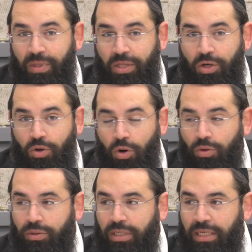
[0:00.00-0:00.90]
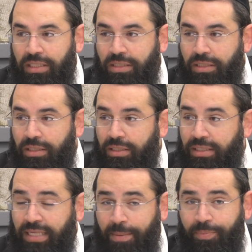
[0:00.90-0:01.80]
the gold is
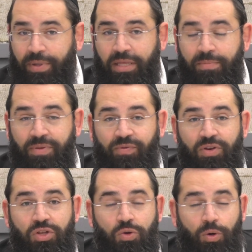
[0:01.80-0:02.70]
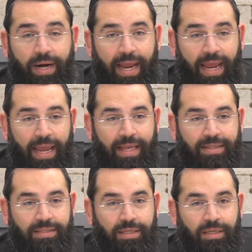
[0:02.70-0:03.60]
separating between your
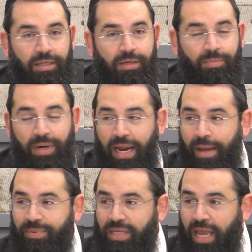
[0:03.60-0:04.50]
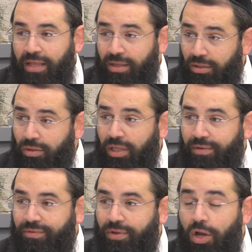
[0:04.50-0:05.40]
hand, perhaps, and the
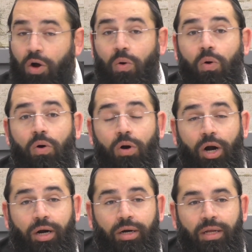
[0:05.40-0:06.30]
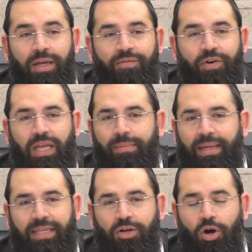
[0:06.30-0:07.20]
lulav? Or, forget
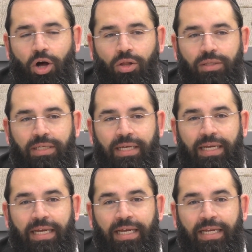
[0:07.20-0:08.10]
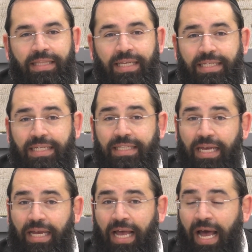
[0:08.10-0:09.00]
about the gold. This is
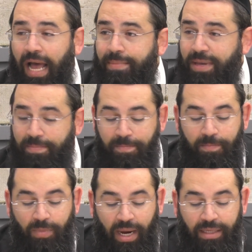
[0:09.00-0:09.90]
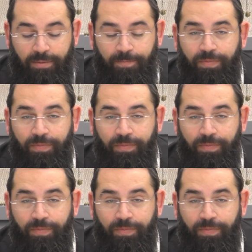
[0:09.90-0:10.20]
chachamim, right?